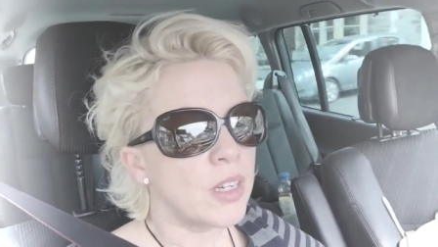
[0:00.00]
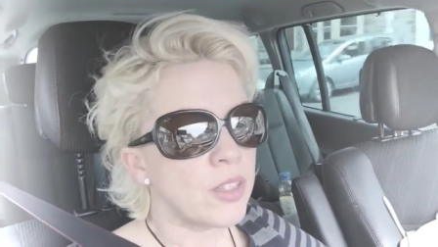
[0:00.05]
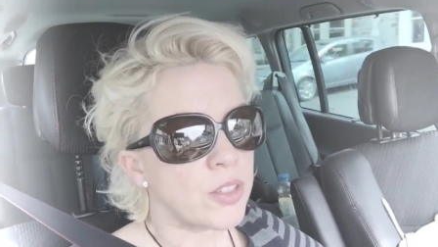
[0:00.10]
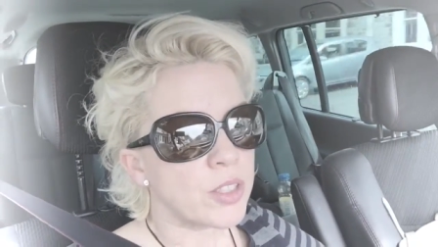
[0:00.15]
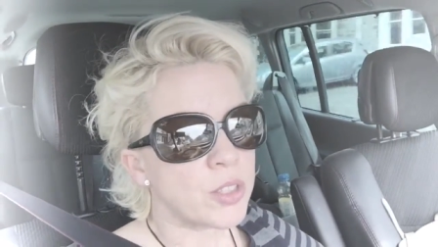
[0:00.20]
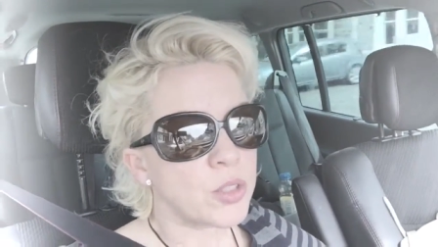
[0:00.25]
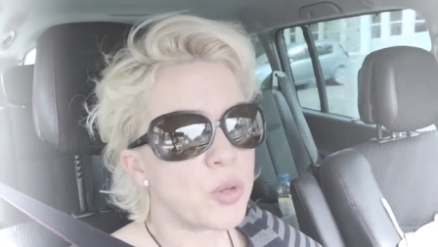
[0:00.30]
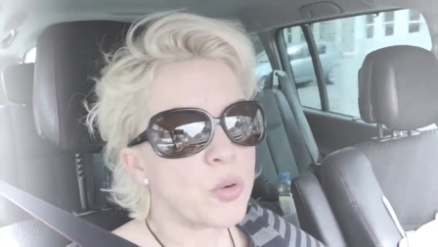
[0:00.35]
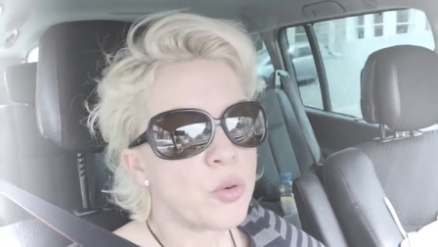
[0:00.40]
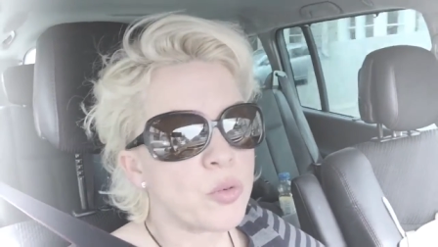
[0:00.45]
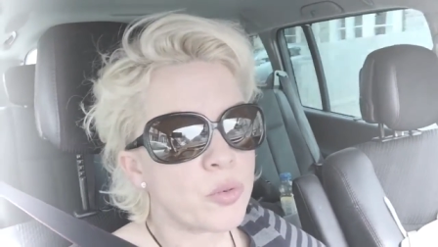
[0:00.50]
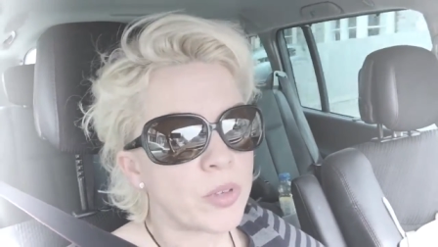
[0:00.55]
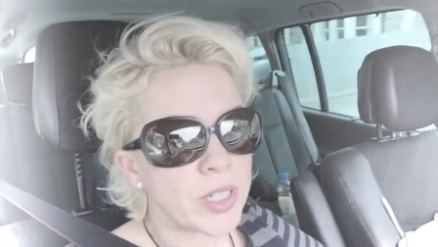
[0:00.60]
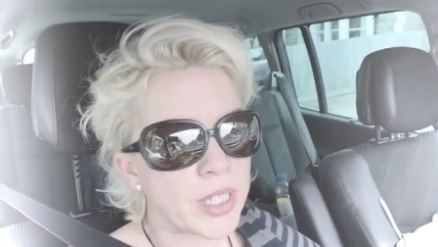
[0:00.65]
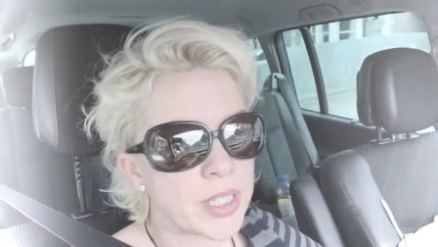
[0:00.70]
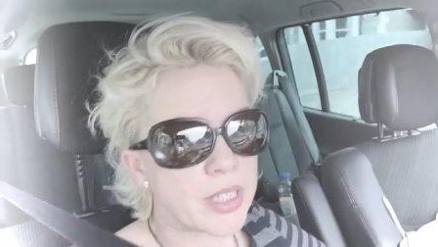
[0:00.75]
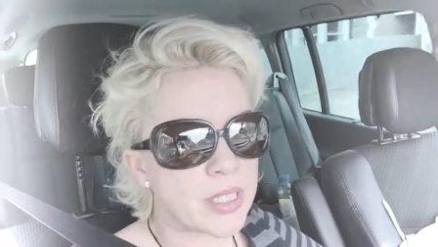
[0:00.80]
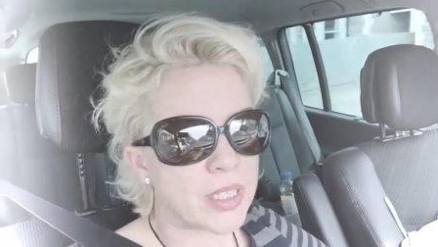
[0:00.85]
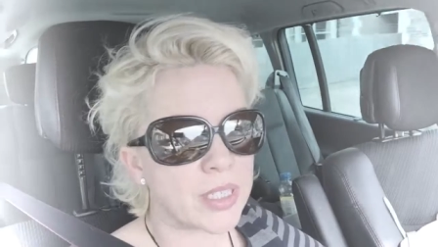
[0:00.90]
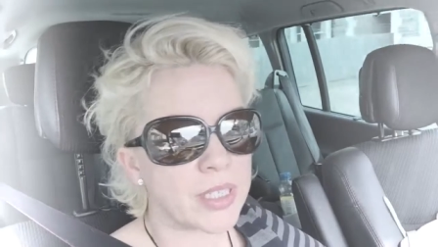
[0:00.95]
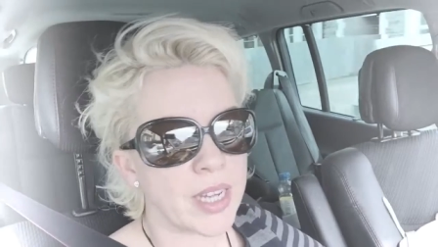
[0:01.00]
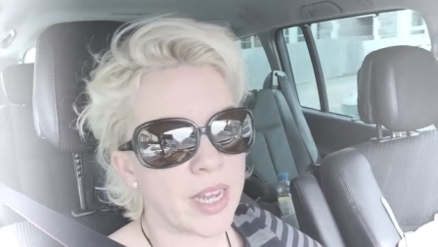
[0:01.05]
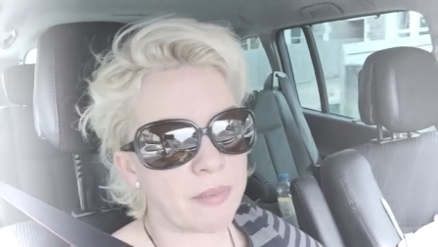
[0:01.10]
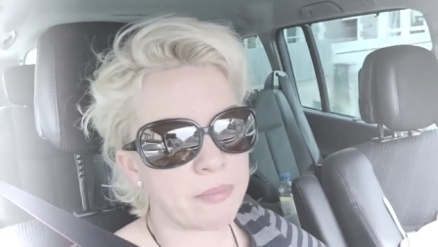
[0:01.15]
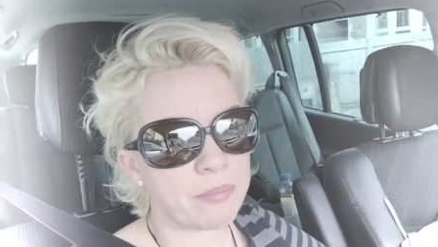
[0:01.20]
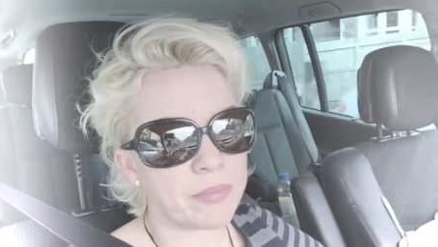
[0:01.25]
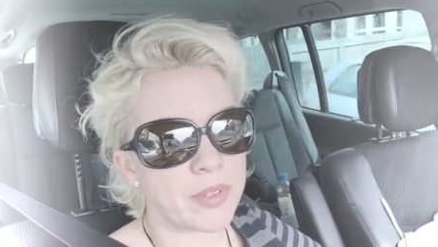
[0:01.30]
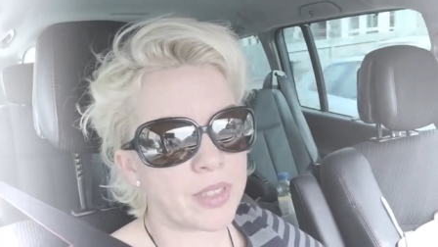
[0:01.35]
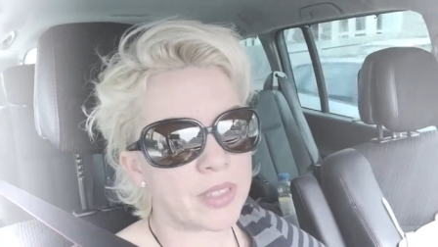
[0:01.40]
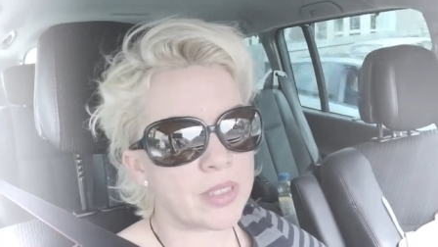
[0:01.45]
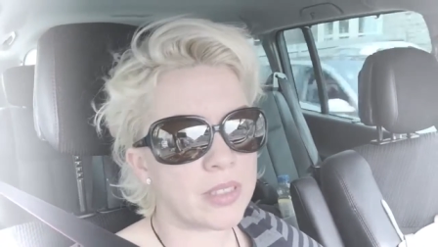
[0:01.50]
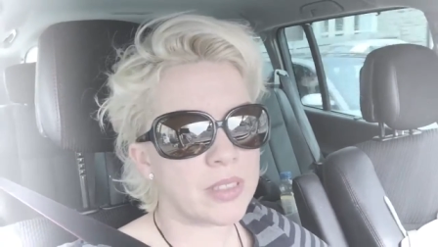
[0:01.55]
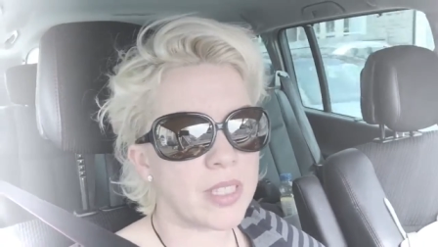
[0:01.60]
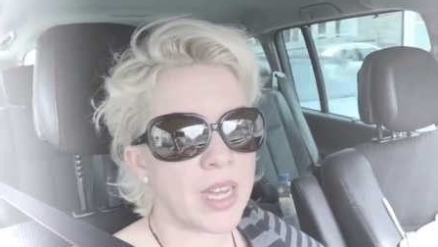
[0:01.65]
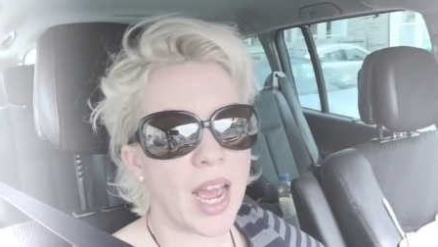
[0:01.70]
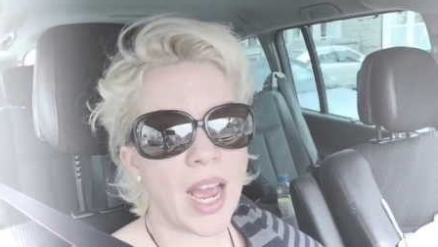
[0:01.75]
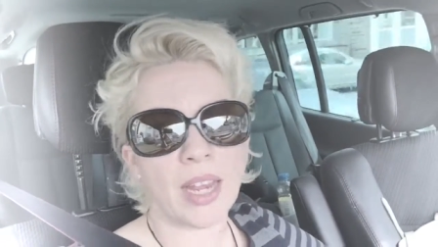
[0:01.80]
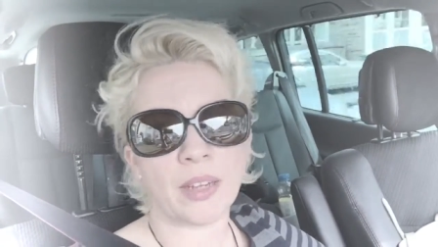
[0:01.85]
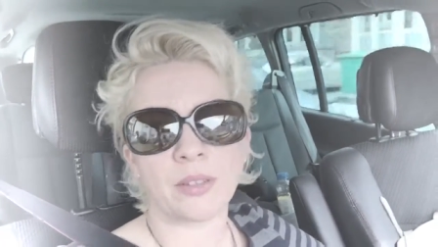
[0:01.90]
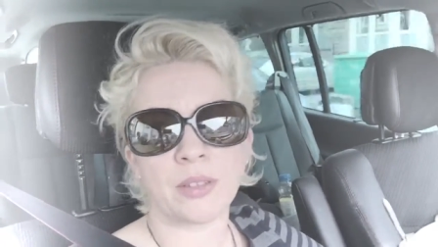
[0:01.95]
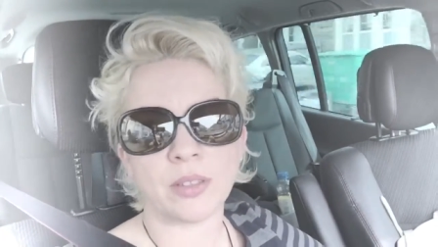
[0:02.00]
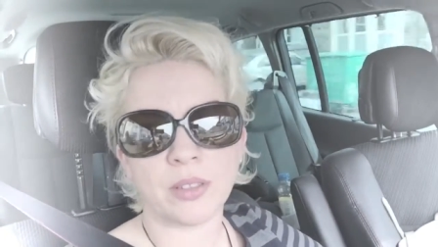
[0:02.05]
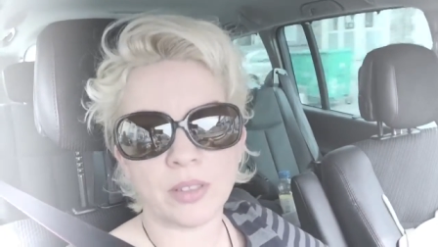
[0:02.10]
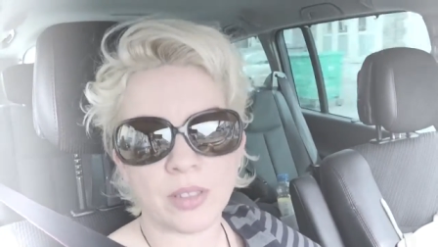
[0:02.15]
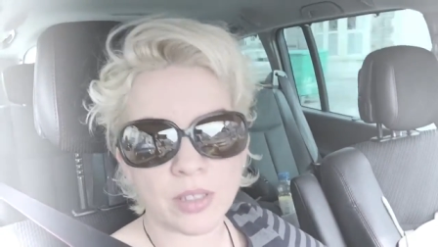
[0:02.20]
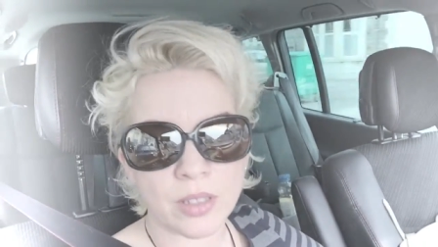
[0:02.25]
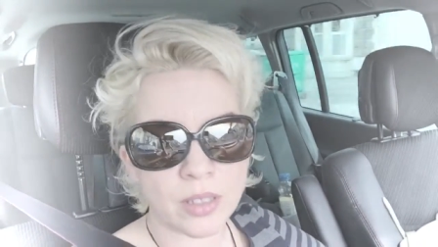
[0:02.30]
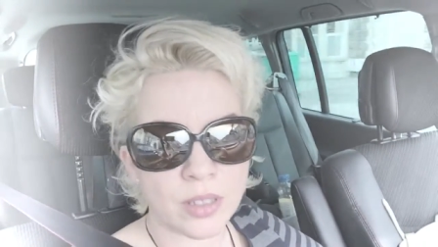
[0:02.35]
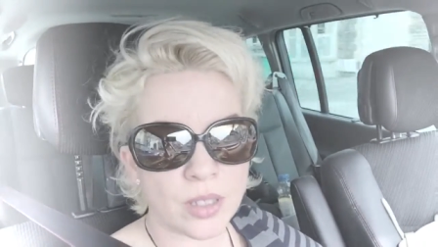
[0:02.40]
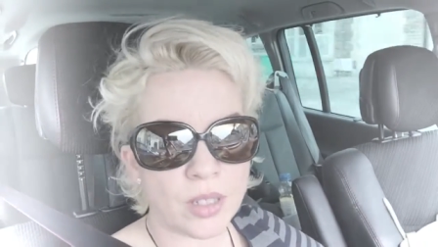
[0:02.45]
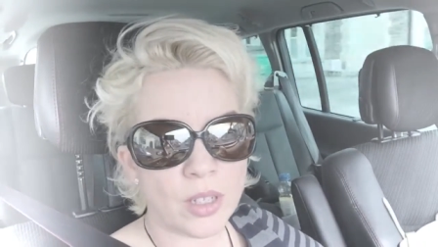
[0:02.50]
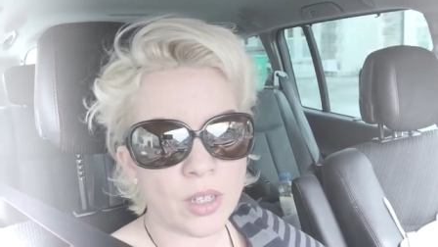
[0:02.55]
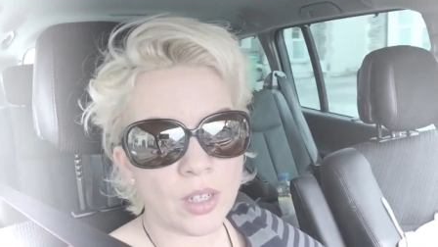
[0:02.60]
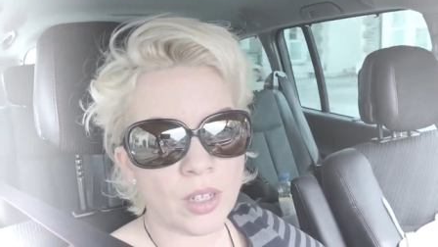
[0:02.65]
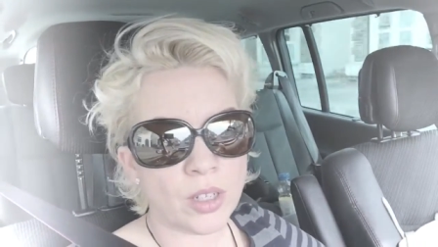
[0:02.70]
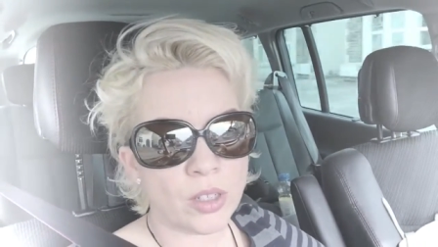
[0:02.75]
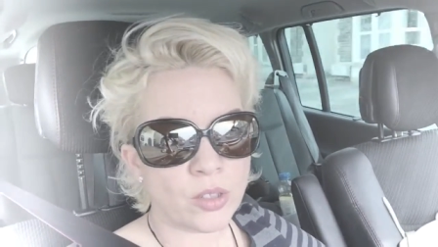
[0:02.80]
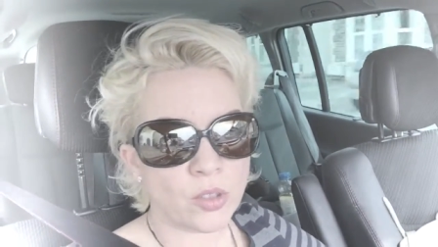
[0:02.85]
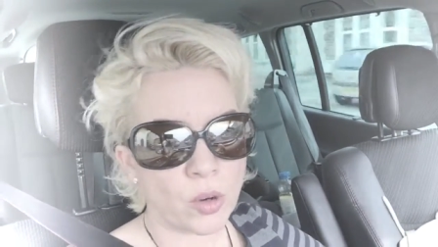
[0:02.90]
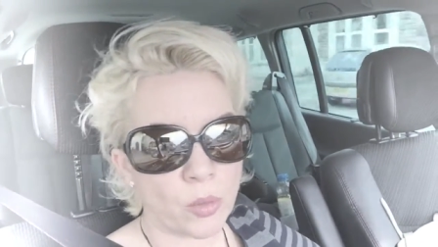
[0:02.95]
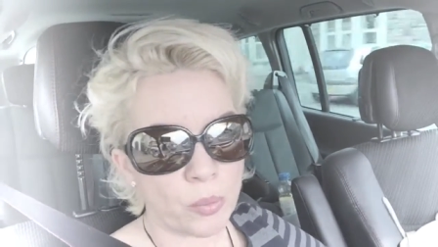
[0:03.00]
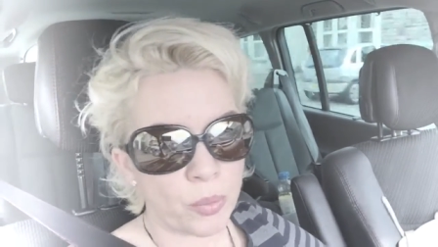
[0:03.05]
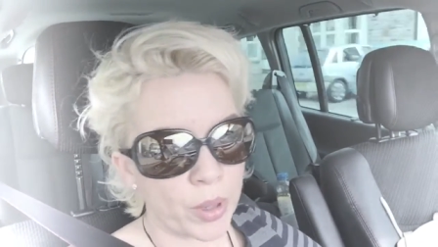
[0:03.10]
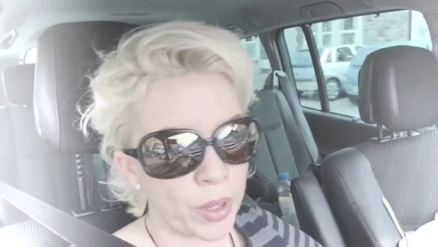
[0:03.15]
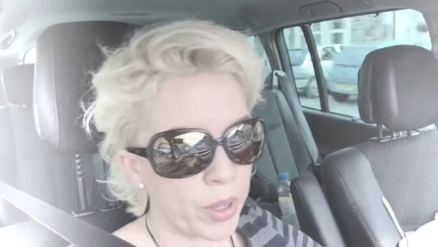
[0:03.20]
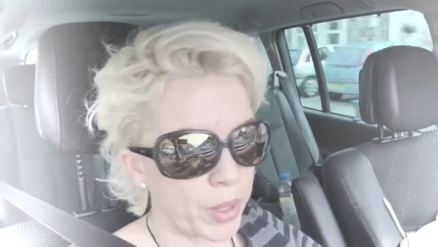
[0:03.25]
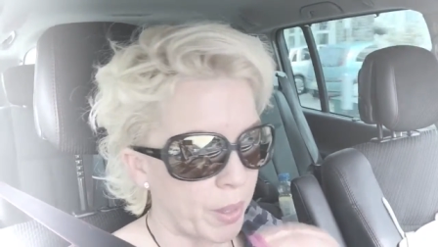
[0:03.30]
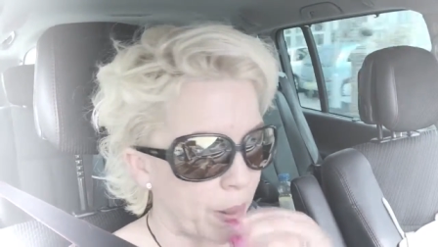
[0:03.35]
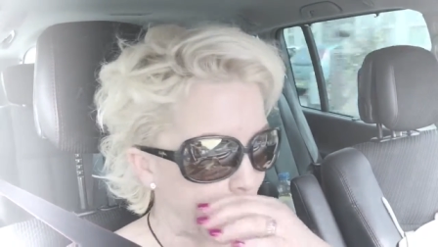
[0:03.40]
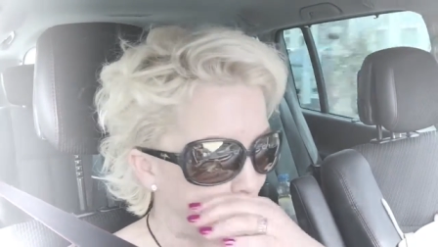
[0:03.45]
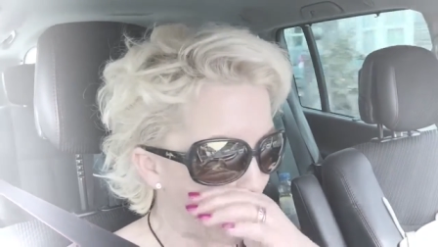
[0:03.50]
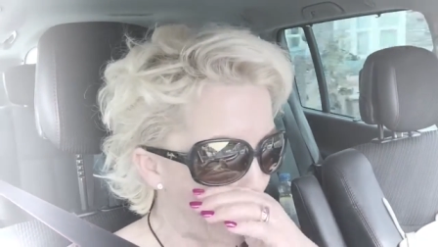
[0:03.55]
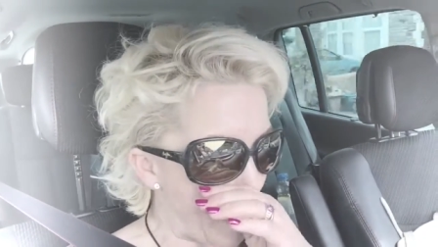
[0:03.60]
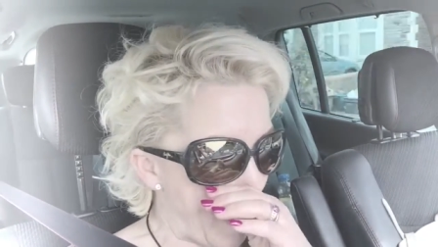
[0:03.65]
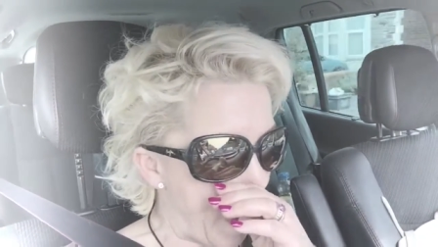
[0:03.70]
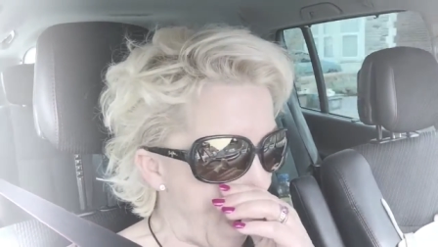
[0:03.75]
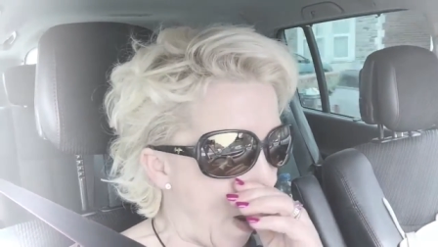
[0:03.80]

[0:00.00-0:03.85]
The Tories' attempt to oust John Bercow